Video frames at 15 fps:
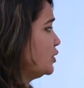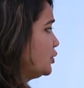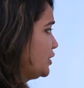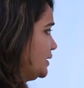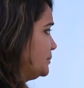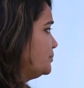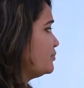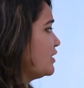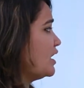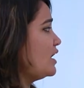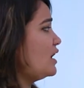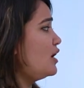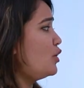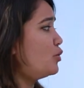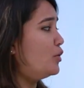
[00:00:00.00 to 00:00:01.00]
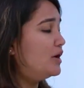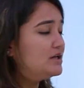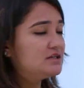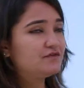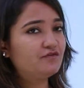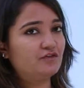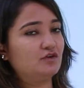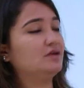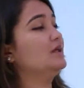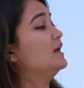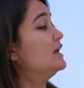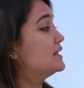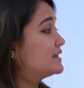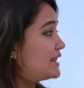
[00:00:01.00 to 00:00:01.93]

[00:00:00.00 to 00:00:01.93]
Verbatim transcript: Okay, wonderful.